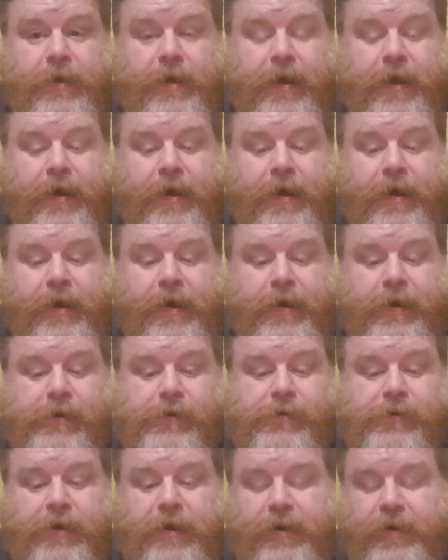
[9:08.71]

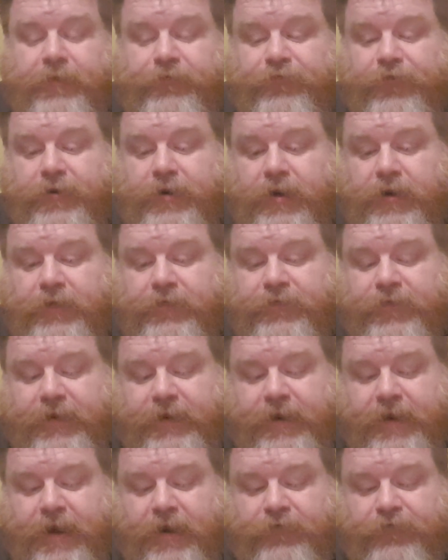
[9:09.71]
And as regards
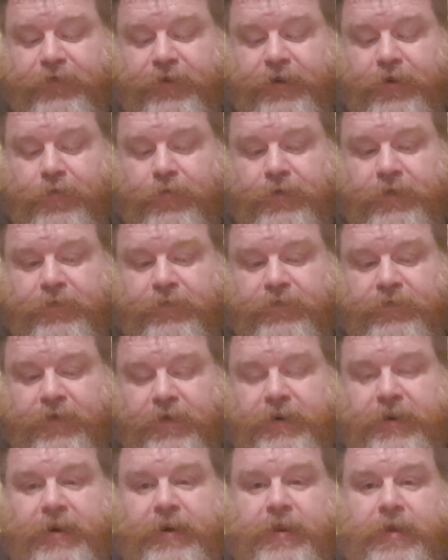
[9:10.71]
psychiatric units,
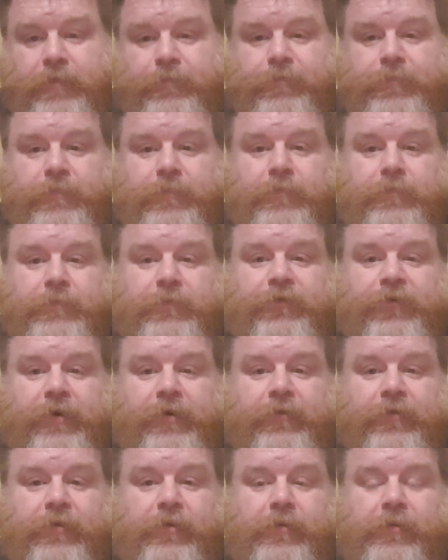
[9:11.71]
Nina
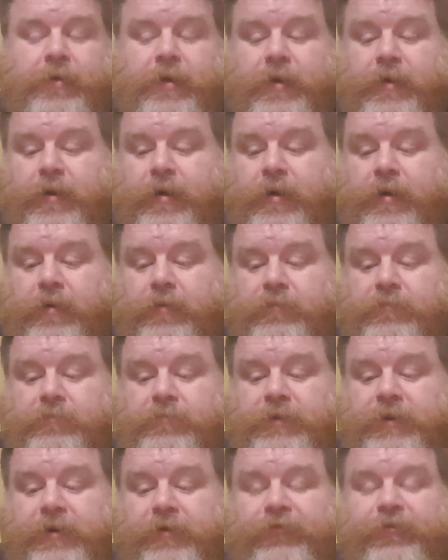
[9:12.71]
General
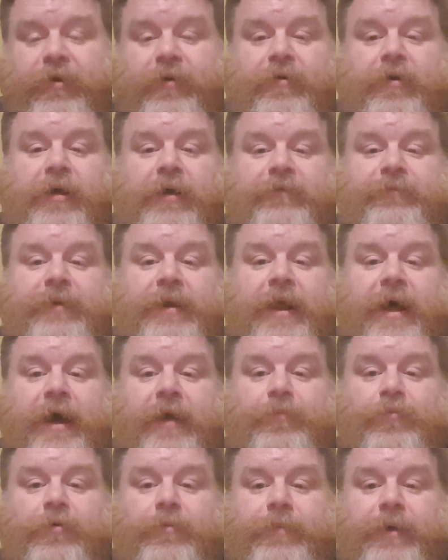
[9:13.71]
Hospital
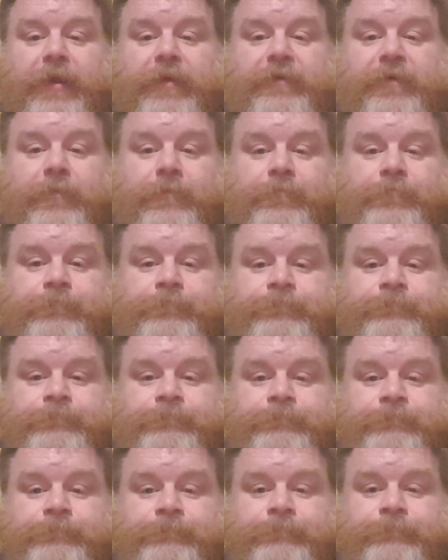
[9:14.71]
had one built,
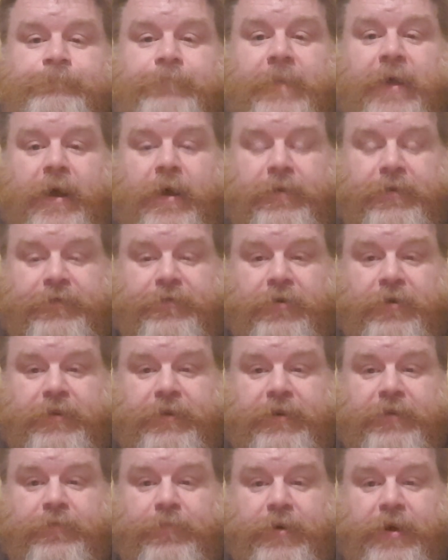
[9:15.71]
and they turned it
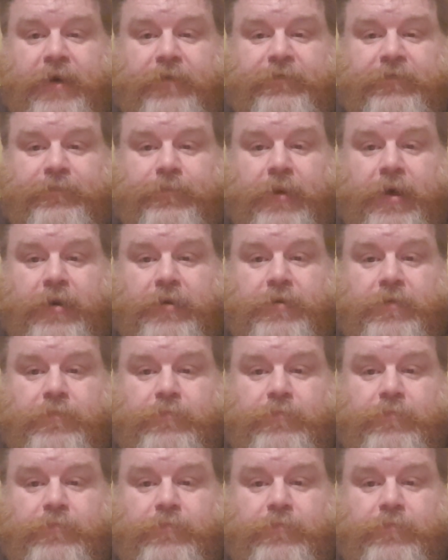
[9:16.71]
into an office block.